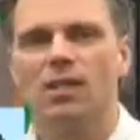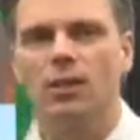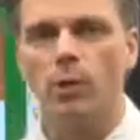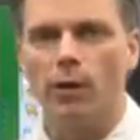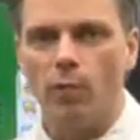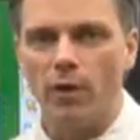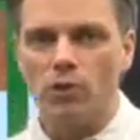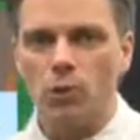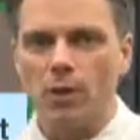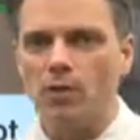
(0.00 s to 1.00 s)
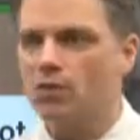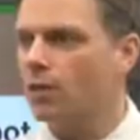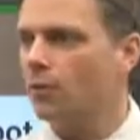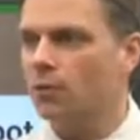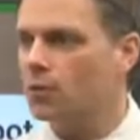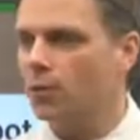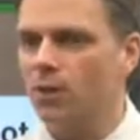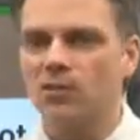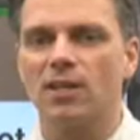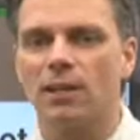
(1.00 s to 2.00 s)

You have one choice, another choice,